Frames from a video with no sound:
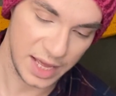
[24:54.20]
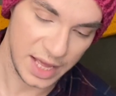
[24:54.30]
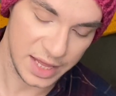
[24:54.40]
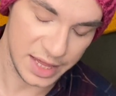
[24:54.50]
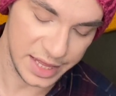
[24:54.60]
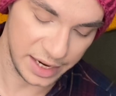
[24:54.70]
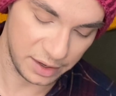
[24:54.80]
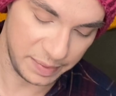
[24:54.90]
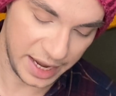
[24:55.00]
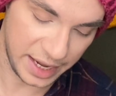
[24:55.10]
their
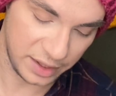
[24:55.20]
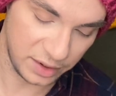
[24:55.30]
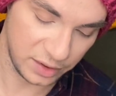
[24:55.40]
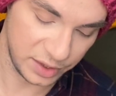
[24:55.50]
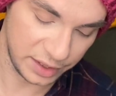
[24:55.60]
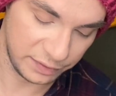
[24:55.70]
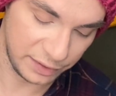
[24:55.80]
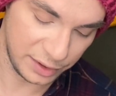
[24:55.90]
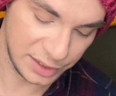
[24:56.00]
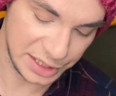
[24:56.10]
pattern or their
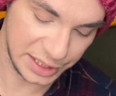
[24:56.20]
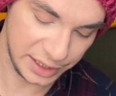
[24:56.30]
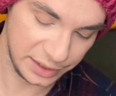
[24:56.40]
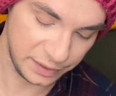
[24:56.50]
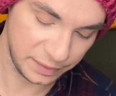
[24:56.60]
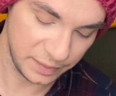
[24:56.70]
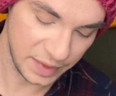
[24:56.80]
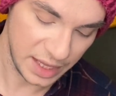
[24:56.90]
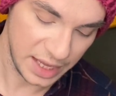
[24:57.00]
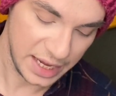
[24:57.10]
version.
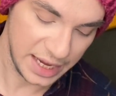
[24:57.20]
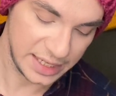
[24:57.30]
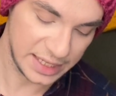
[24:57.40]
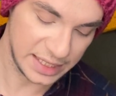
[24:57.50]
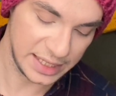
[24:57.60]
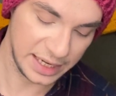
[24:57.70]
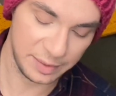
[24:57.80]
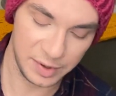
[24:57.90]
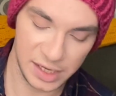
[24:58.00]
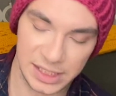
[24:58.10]
It does say
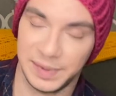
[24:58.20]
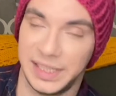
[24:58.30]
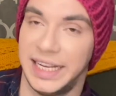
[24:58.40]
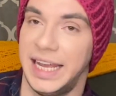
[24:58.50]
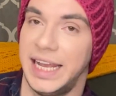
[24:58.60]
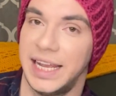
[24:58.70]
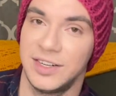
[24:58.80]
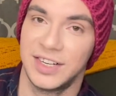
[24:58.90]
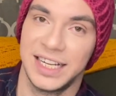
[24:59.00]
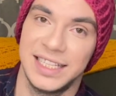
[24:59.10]
approximately
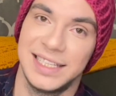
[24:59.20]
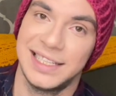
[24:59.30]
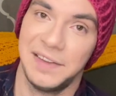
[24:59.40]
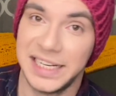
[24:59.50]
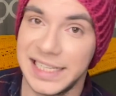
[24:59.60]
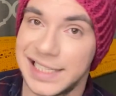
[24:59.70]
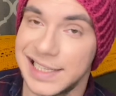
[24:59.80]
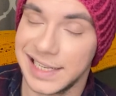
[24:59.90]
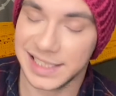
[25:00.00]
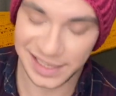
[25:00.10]

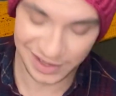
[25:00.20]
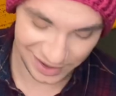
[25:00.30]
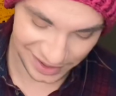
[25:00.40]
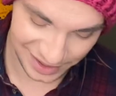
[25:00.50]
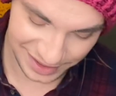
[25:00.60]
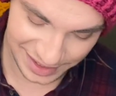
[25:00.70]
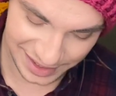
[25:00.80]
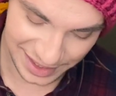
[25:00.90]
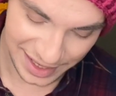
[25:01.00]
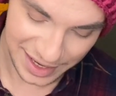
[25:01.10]
876 yards
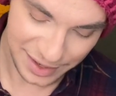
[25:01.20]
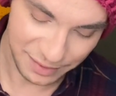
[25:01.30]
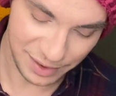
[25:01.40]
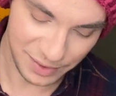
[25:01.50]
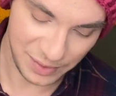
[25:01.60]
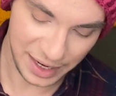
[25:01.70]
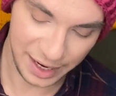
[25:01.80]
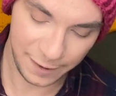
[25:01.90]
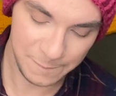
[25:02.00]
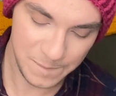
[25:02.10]

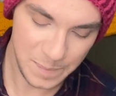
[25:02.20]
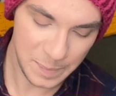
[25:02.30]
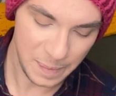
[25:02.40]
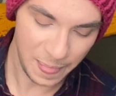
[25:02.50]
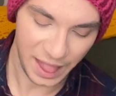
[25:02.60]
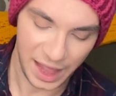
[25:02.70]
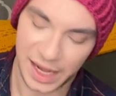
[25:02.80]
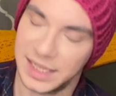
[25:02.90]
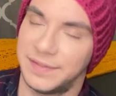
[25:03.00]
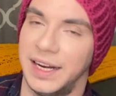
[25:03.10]
required.
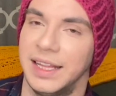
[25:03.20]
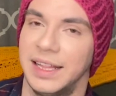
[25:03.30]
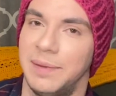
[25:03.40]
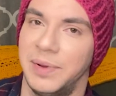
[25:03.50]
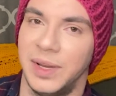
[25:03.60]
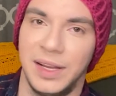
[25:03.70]
It's funny that they put